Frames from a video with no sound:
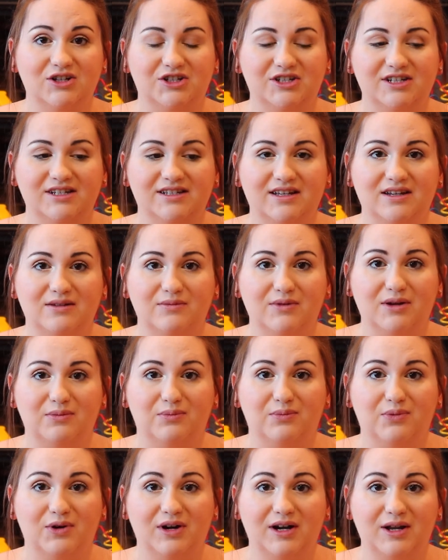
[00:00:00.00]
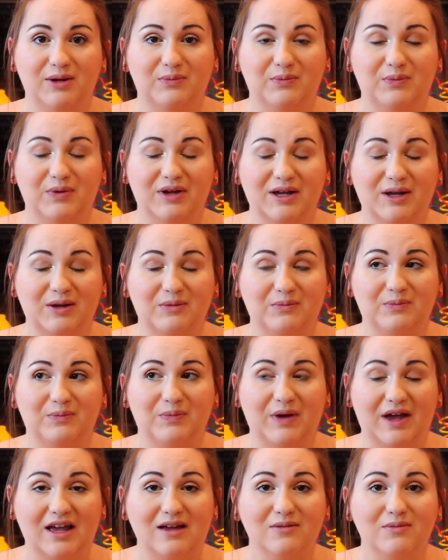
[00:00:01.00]
she's gonna be a pretty big
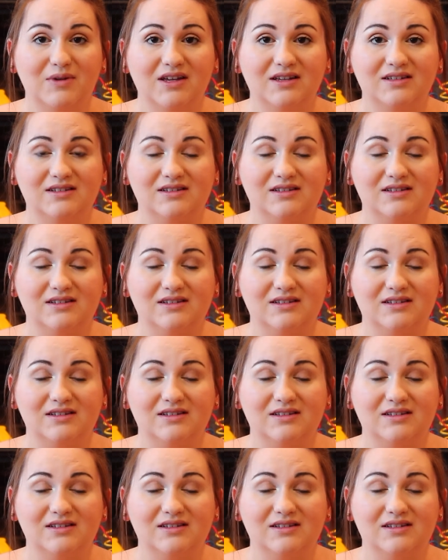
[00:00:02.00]
baby,